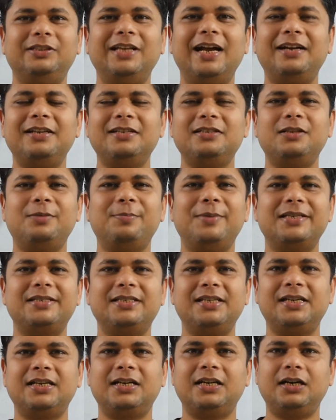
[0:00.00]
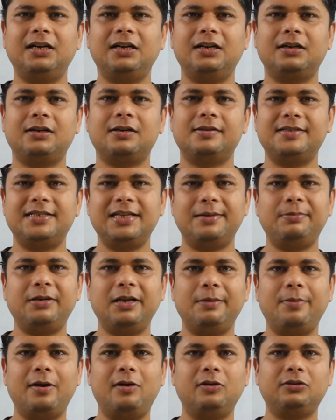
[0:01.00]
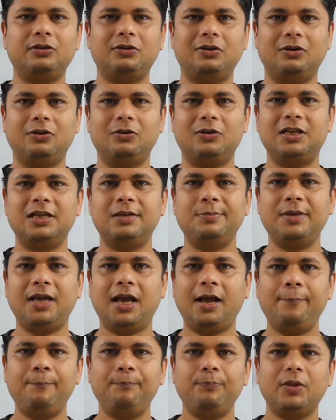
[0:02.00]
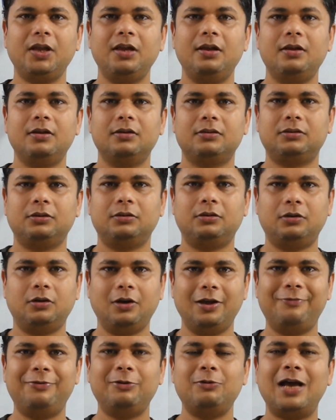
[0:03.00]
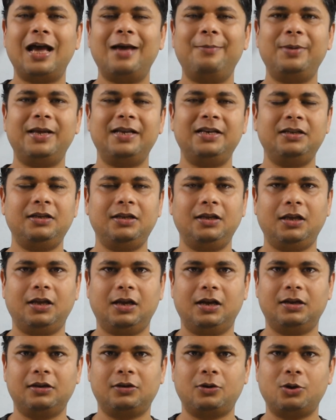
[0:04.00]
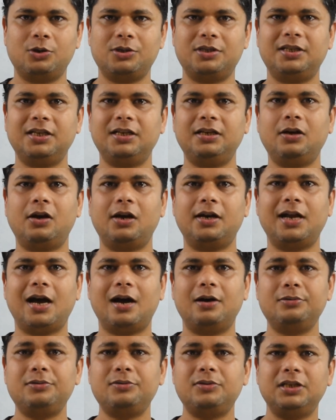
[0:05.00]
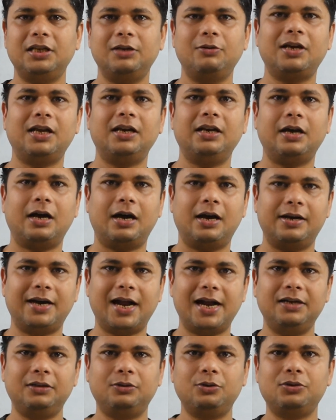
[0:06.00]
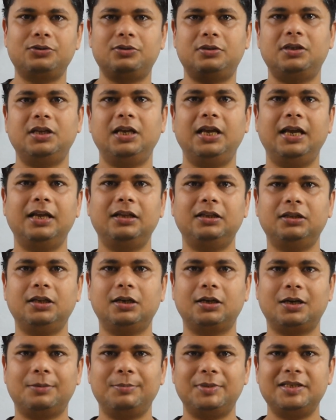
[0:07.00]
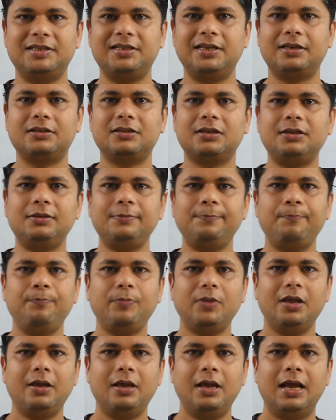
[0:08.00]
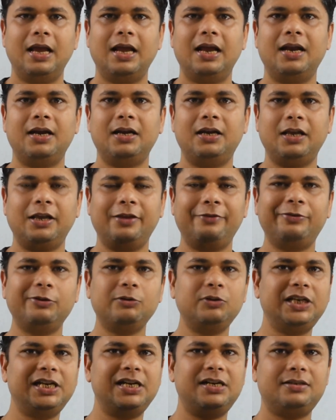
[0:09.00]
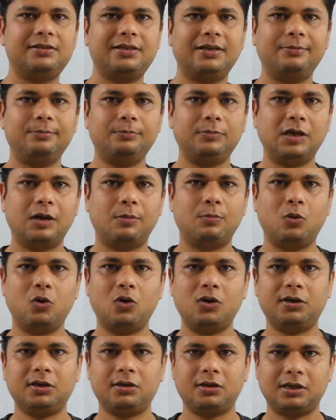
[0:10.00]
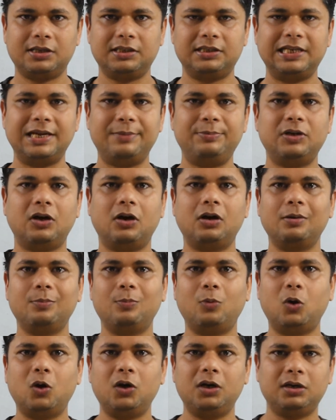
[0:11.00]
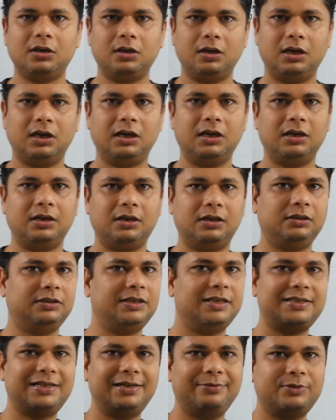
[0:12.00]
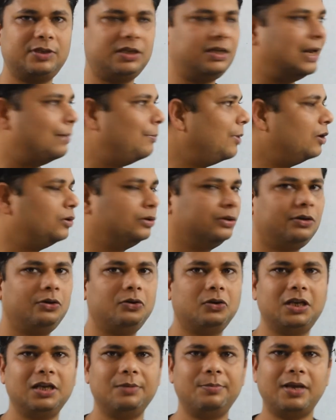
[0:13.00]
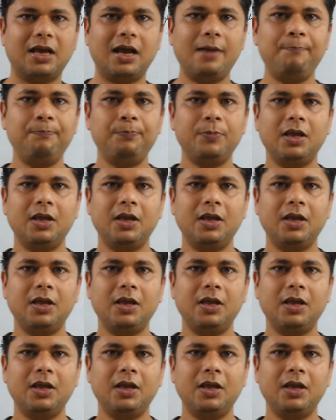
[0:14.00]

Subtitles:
that is the basic concept about leukemia. So if you have any question or doubts, you can write those in the comment section. And if you need some more concept or more description about leukemia,